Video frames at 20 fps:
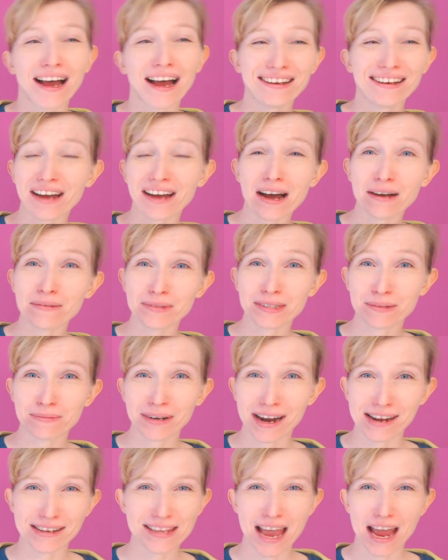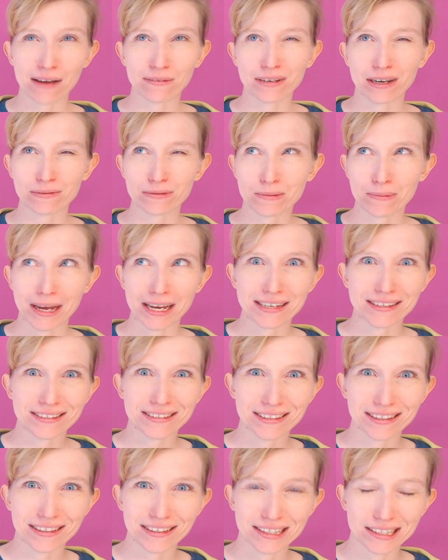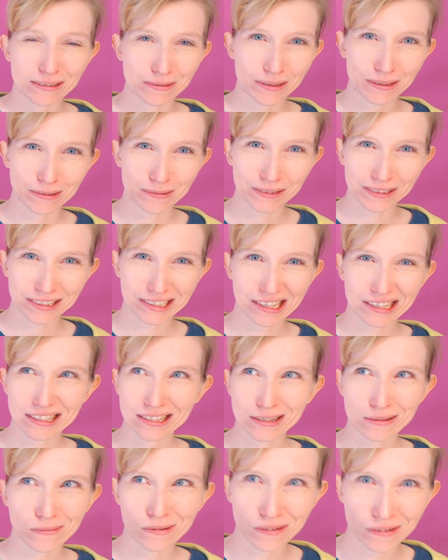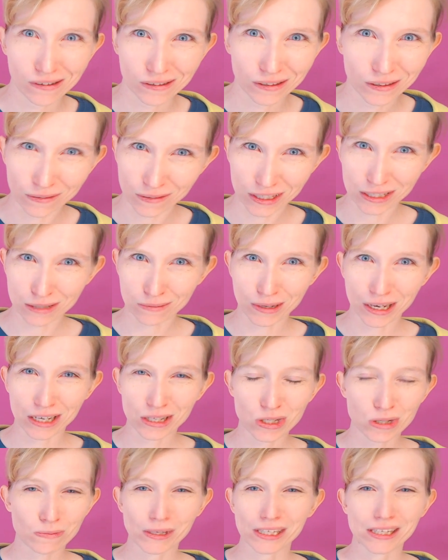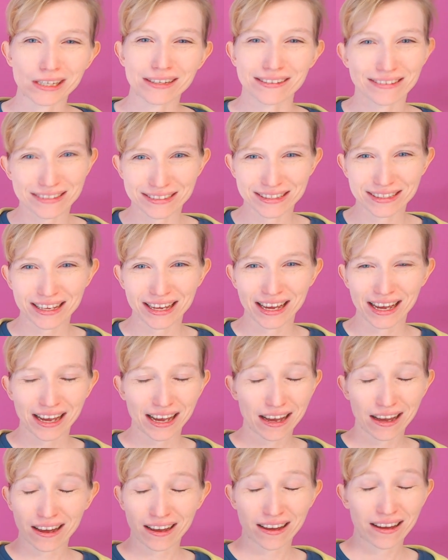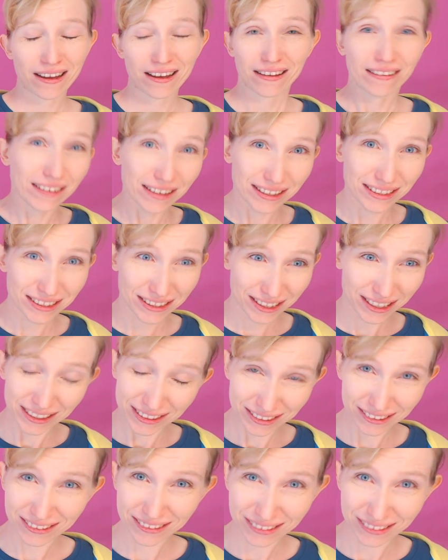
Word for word: I'm surprised they have enough space in these Pokemon Centers to put all of this merch, because that's